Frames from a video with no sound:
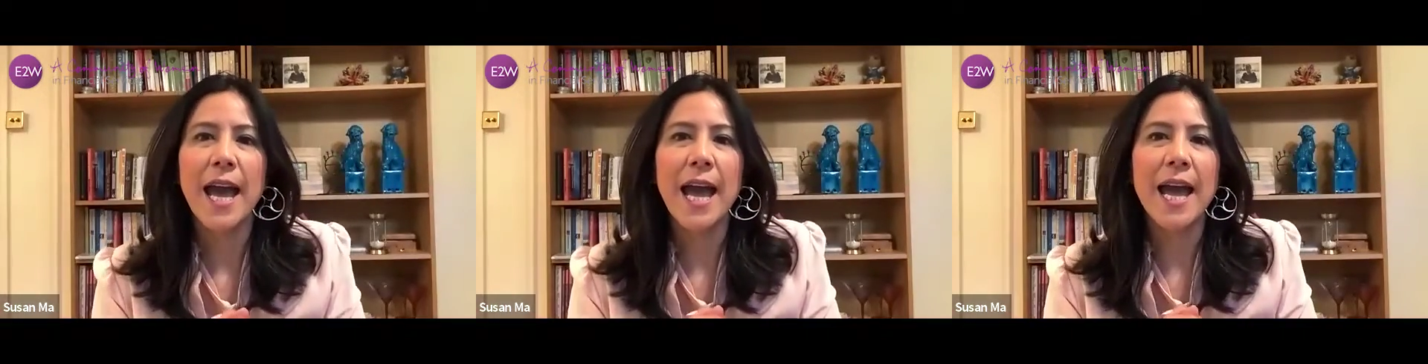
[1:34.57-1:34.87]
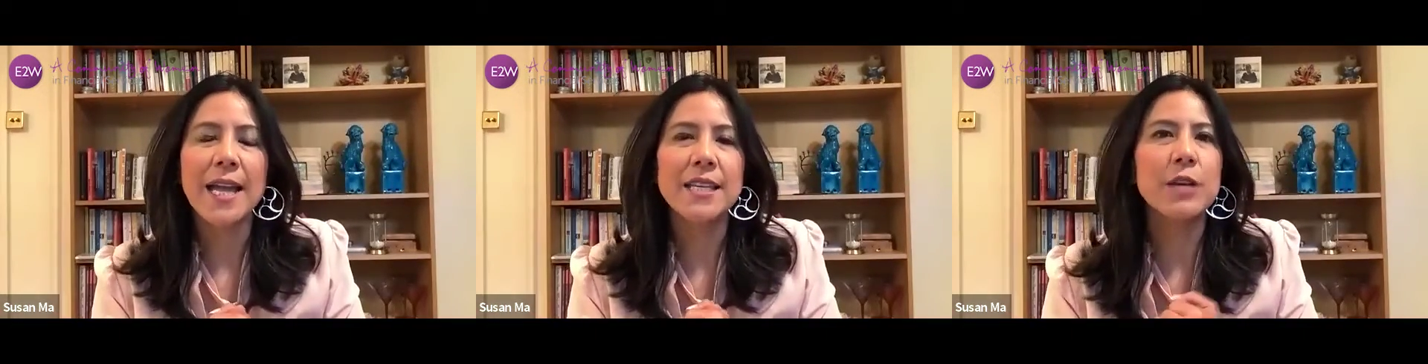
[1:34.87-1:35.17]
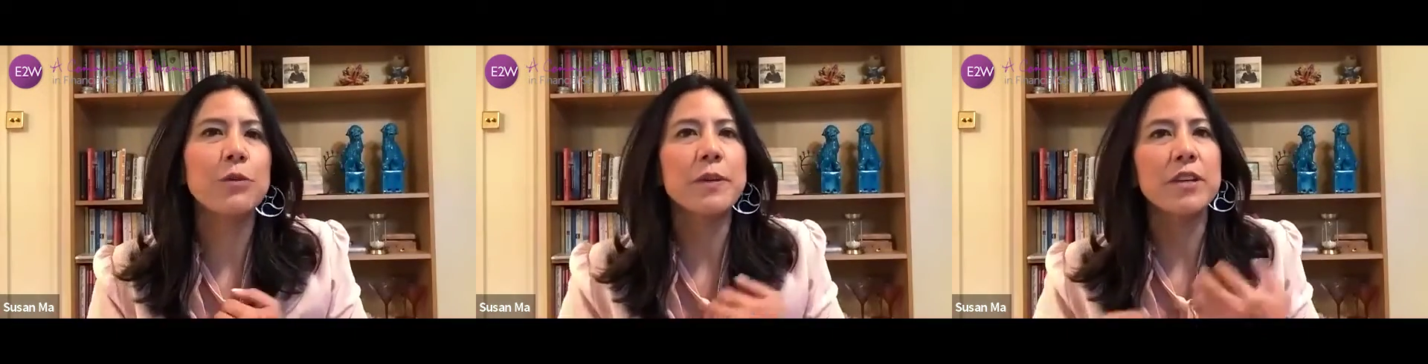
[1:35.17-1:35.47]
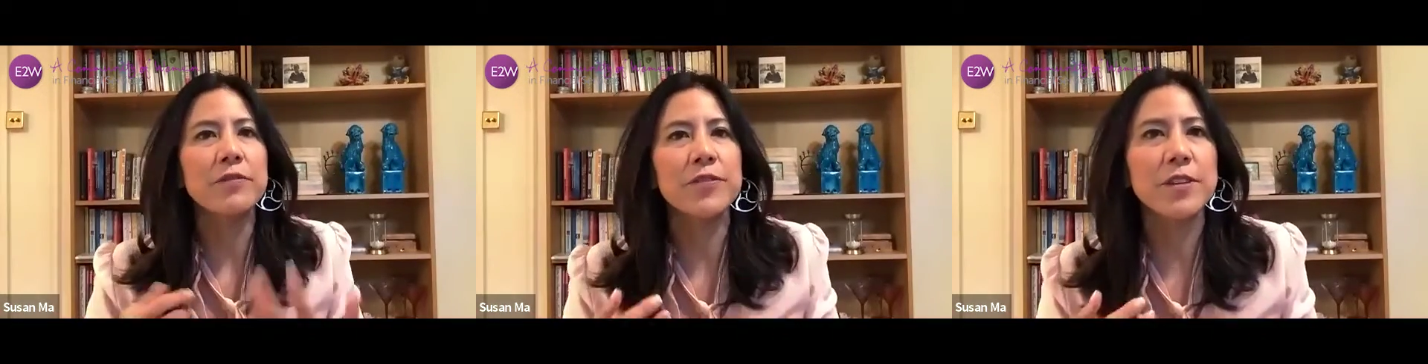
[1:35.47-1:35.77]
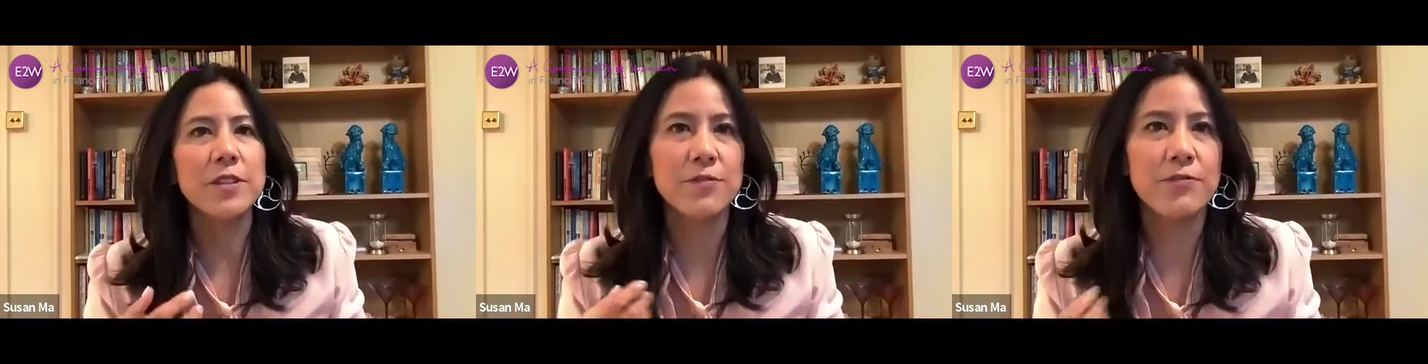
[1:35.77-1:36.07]
and they would be
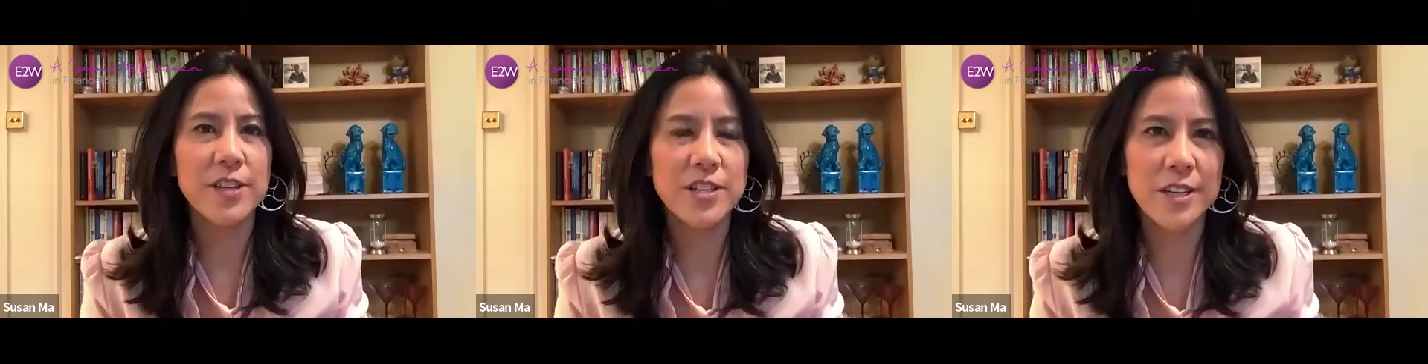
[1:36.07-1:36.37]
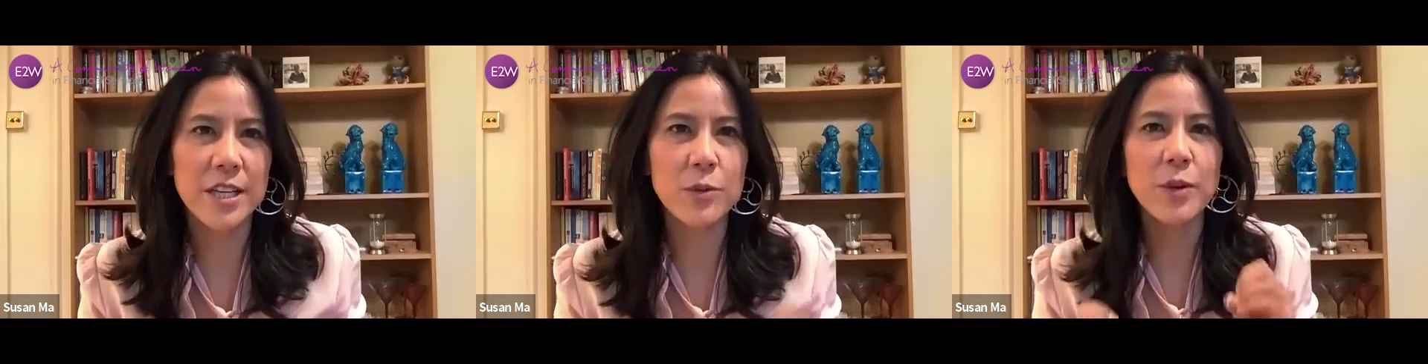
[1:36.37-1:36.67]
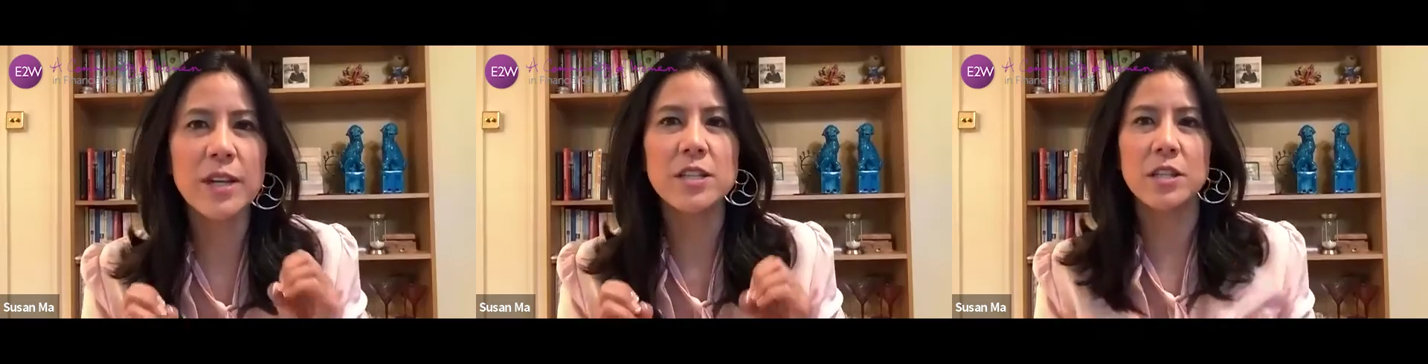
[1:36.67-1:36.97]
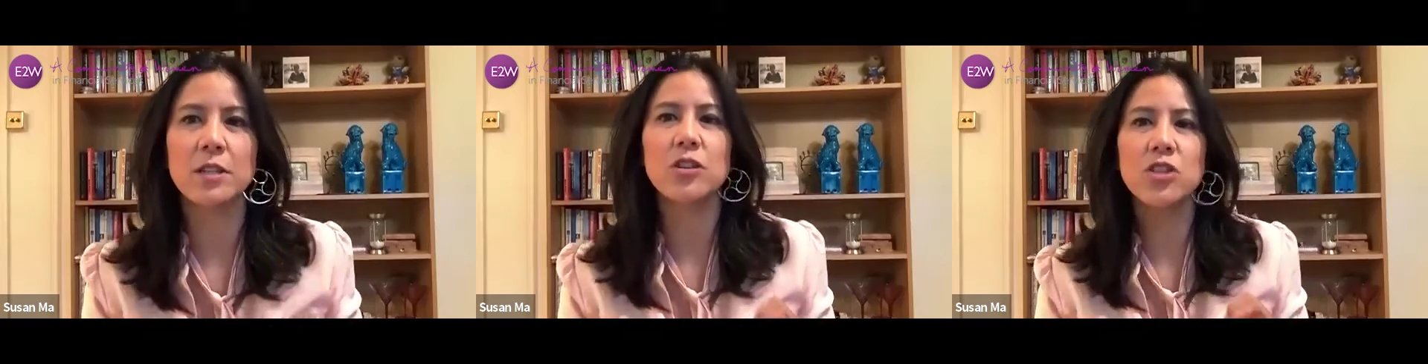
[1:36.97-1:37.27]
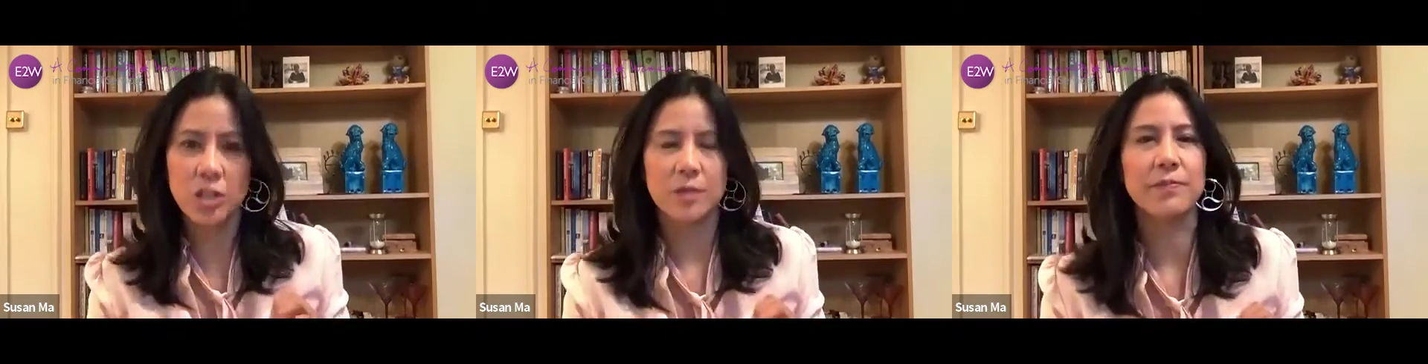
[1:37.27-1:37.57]
confused and frustrated and want a
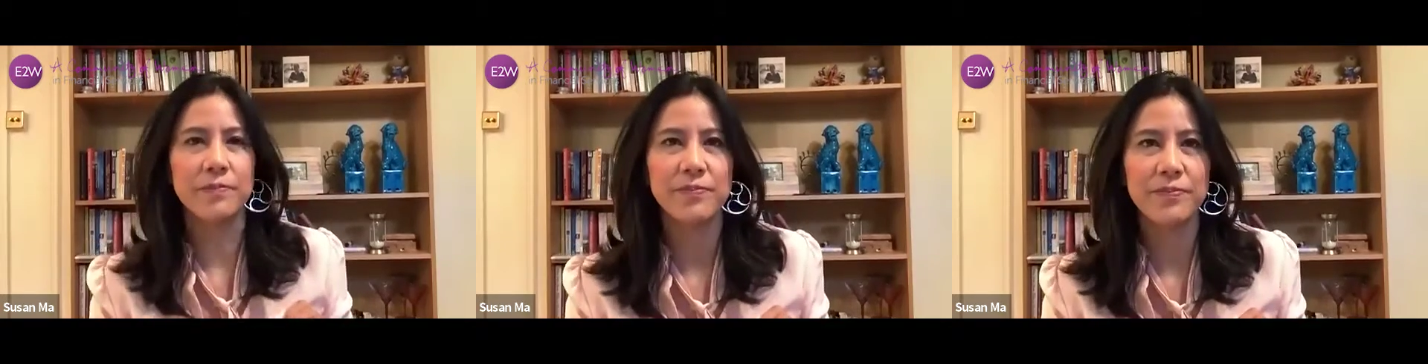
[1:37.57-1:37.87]
solution.